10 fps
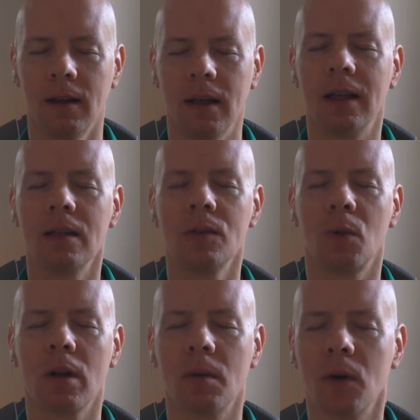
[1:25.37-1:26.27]
it is
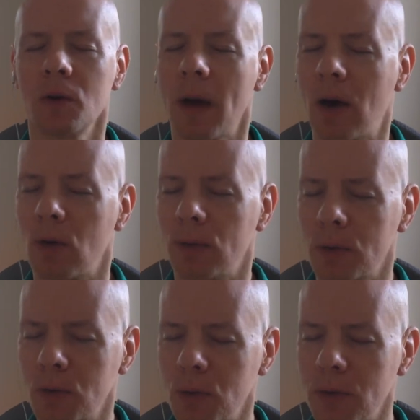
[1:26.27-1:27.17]
one of the most powerful
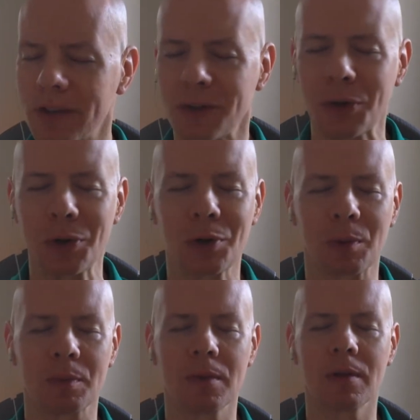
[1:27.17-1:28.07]
tools in
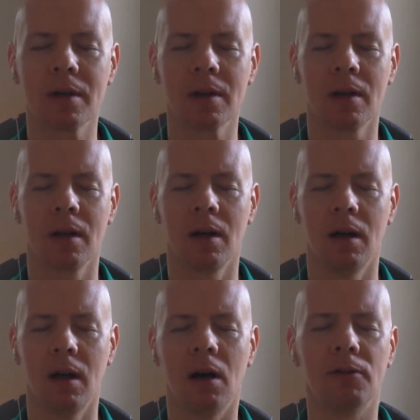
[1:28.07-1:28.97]
terms
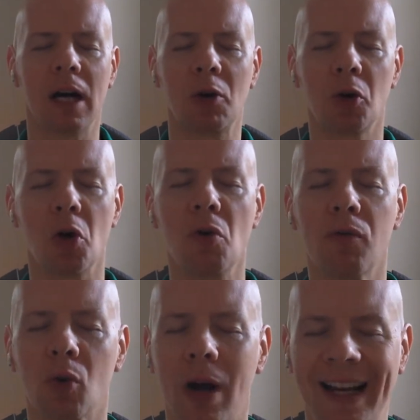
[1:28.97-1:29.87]
of our
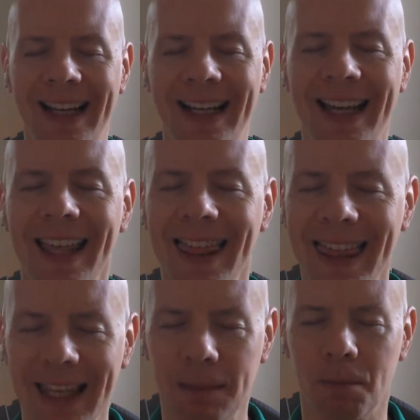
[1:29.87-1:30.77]
overriding
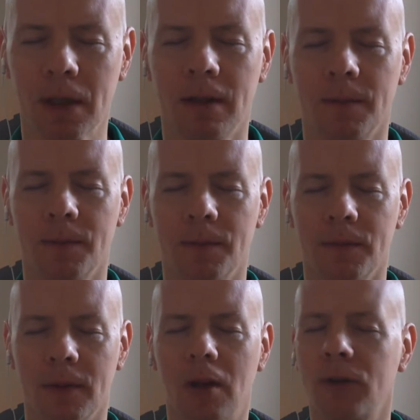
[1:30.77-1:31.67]
theme
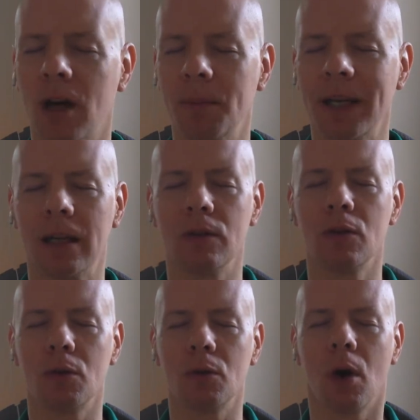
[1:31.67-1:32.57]
of coming
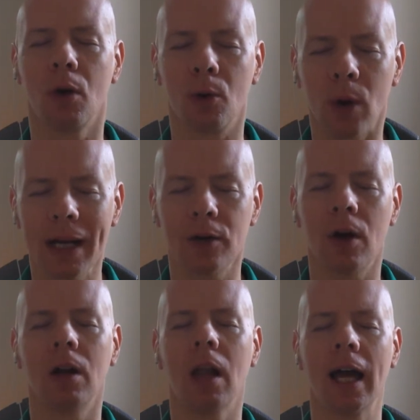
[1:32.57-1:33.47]
into greater
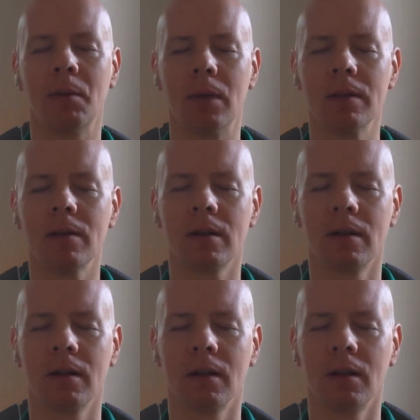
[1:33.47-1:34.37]
alignment
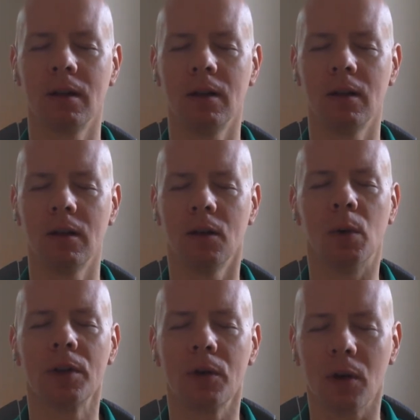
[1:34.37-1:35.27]

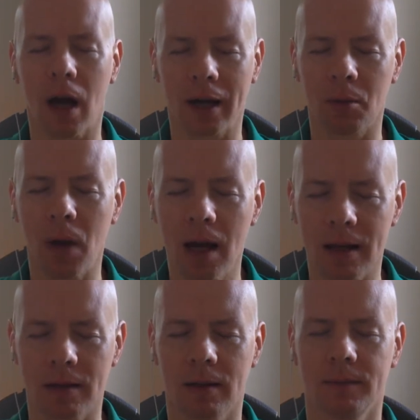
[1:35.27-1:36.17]
with your higher
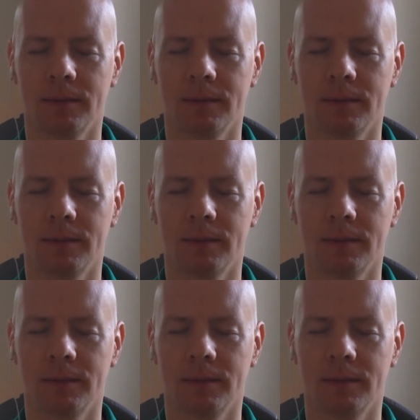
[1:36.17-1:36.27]
mind.